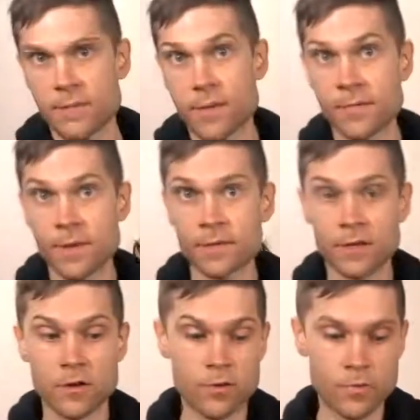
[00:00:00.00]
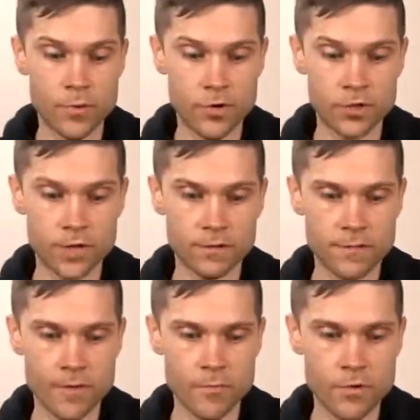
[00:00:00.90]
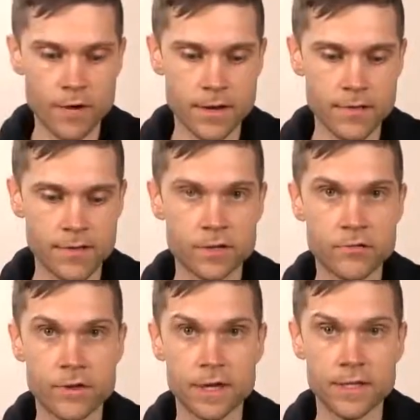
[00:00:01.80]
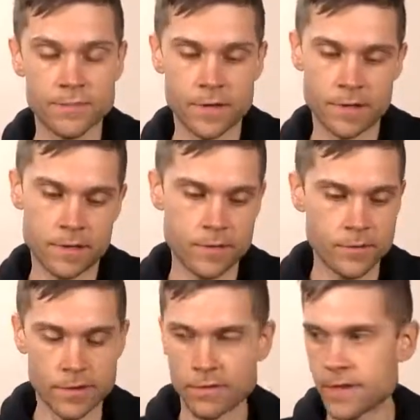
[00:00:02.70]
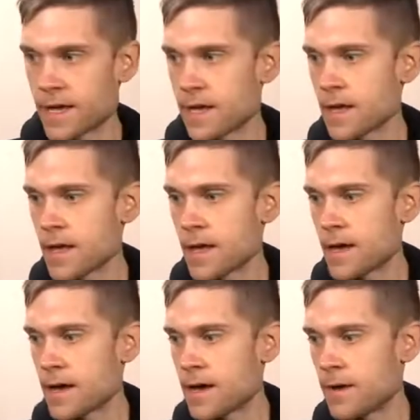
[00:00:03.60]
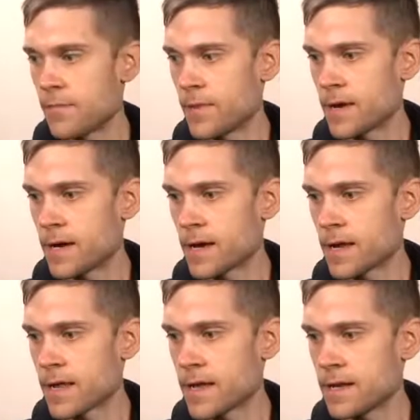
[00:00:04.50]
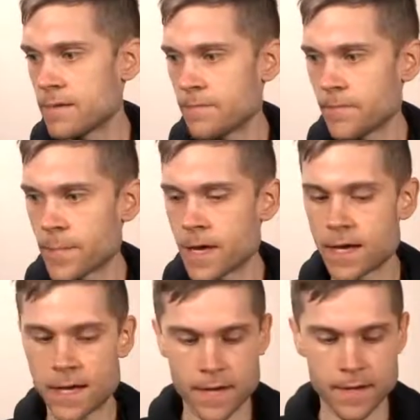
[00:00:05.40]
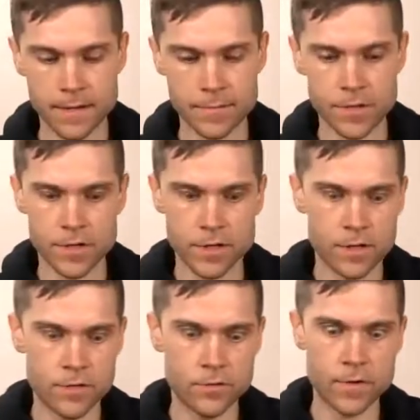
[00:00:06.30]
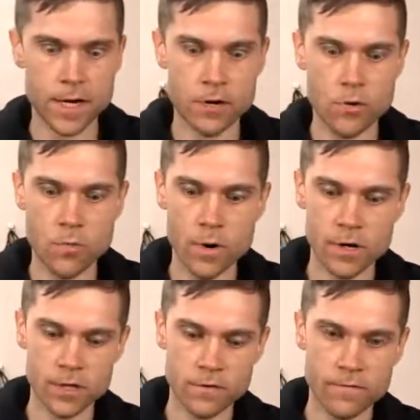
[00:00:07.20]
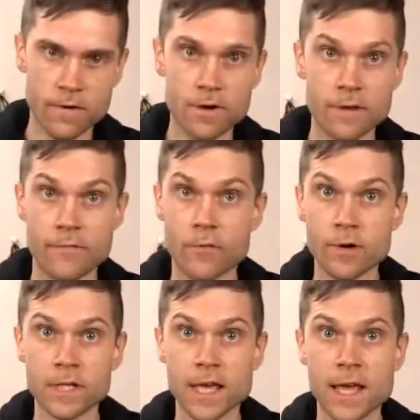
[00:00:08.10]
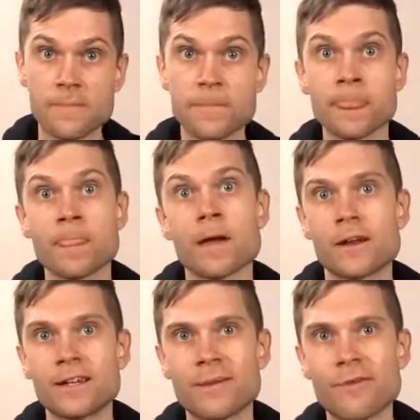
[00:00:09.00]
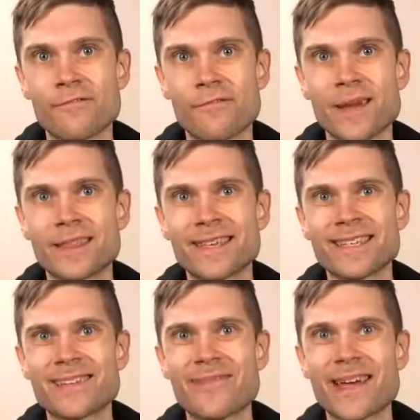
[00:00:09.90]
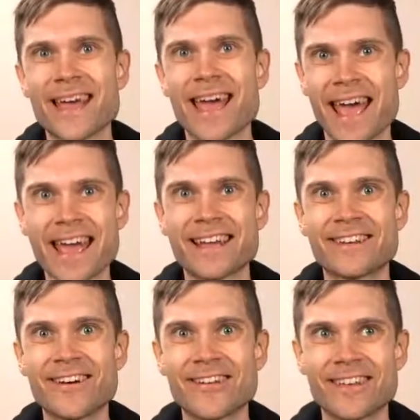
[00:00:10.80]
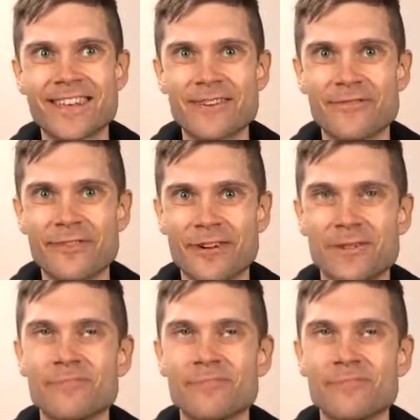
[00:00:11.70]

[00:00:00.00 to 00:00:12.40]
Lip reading: I might be able to go push it a little bit more now that these grains have been doing their thing. But again, I am just gonna do what I know works so far. And if it works again, I'm gonna double ferment this to make eggnog kefir.